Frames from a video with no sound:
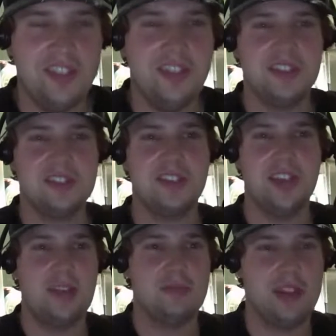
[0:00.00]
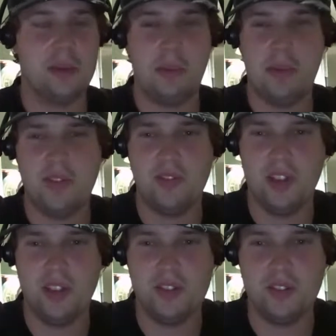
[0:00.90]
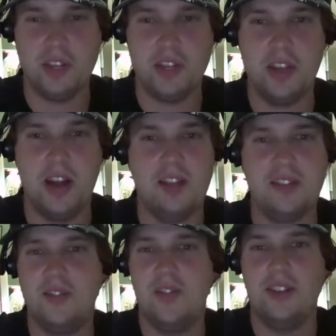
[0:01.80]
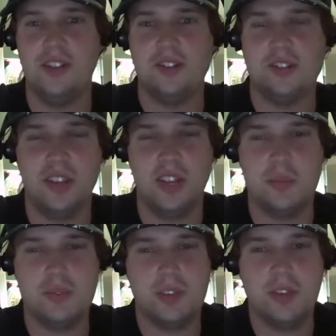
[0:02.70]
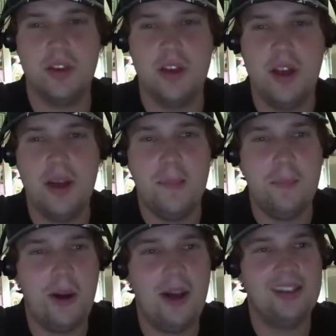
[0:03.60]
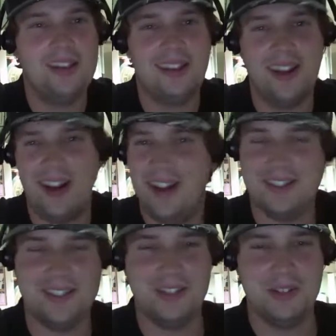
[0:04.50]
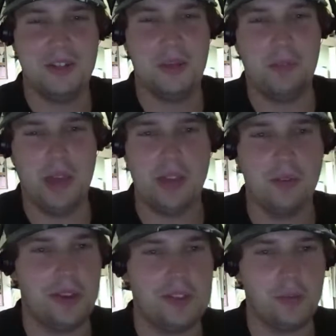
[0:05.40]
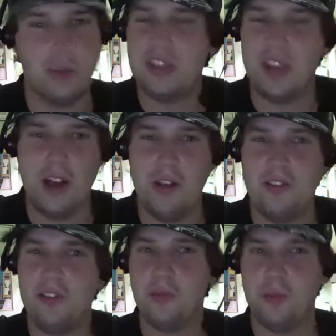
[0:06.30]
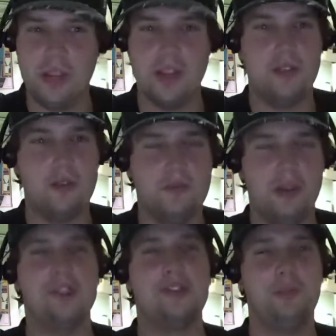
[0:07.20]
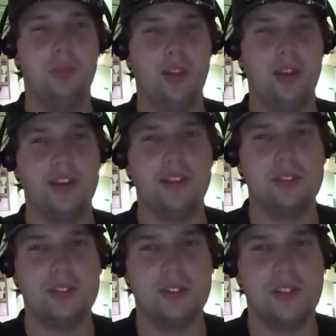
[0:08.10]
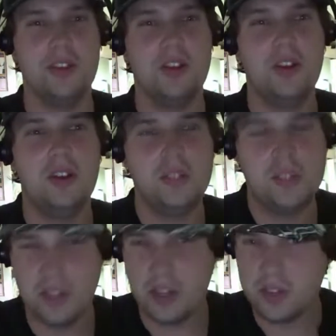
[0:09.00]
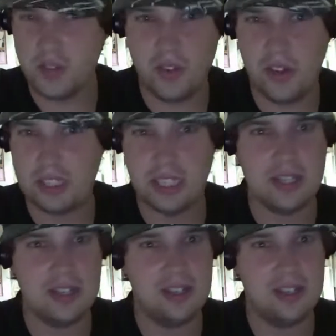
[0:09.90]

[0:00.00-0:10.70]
this game, Tampa Bay fans. You cannot defend this game. My God, dude. The Penguins, without three of their best players, just fucking